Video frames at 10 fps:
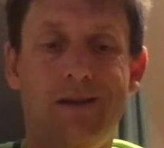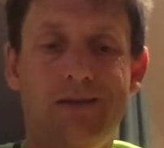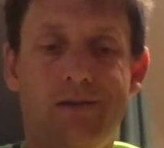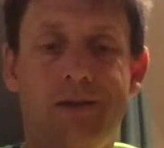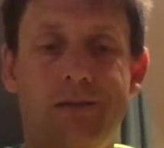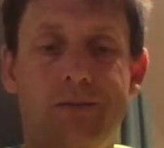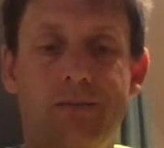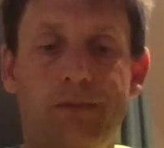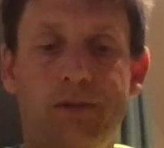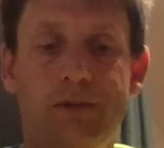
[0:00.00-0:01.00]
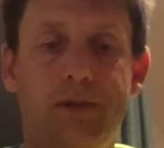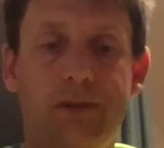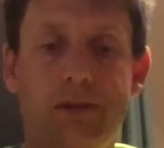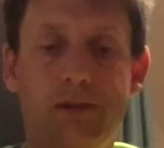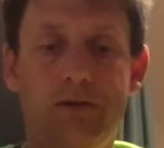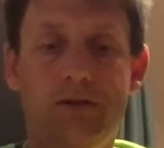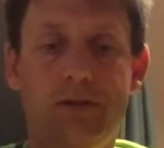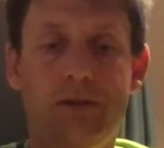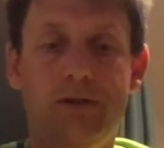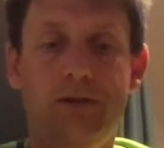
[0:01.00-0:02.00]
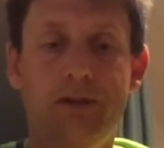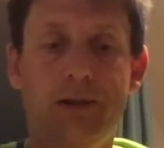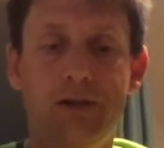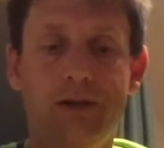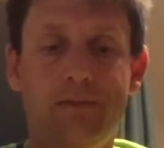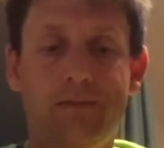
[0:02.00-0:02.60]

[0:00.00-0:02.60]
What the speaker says: and we can stick these two edges together,